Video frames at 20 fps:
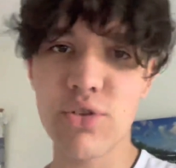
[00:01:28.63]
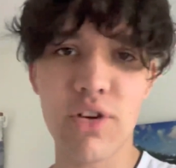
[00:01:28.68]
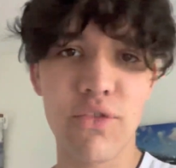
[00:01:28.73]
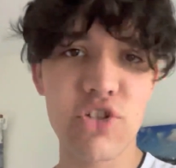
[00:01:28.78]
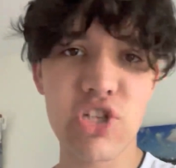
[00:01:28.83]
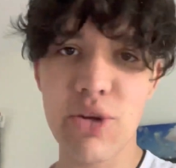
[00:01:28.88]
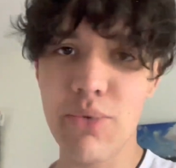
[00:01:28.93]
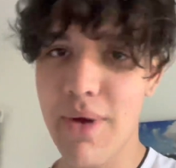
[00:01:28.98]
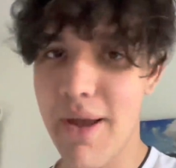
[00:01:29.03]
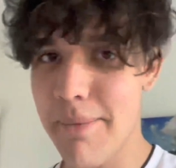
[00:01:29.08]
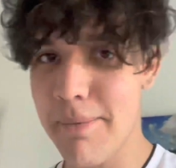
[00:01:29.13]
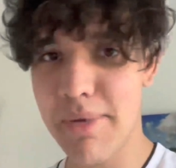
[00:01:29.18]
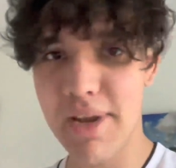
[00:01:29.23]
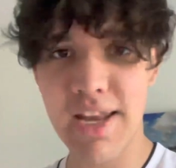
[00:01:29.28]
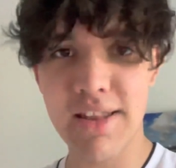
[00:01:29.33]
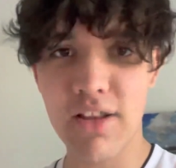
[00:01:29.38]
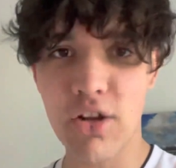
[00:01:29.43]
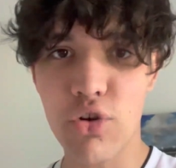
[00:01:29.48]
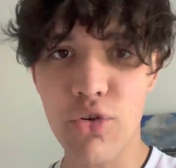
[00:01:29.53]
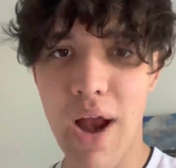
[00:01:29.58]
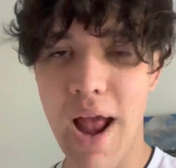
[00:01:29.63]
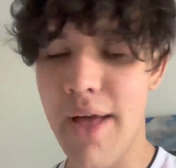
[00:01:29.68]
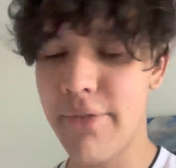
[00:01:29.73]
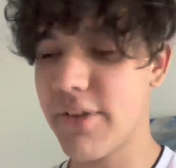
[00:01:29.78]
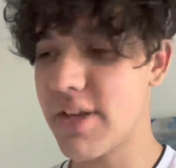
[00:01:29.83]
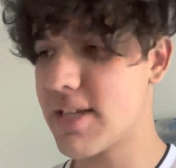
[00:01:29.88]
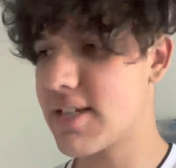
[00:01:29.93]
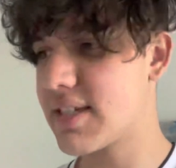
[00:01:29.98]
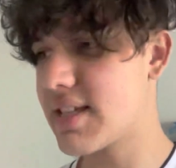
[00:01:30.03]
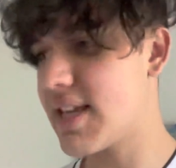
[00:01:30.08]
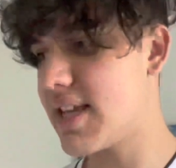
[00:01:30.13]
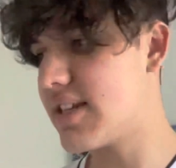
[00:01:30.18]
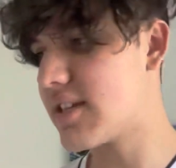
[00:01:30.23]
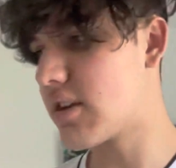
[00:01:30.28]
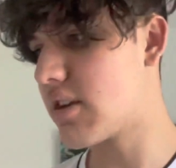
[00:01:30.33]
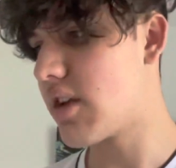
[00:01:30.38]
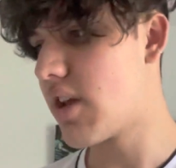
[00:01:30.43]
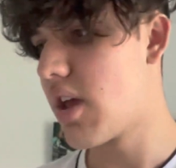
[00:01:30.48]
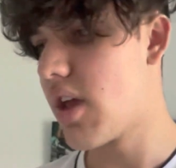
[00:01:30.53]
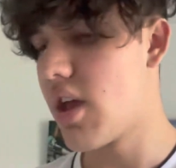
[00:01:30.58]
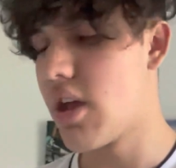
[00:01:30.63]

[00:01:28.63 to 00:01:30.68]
Obviously we haven't been in the ground this season,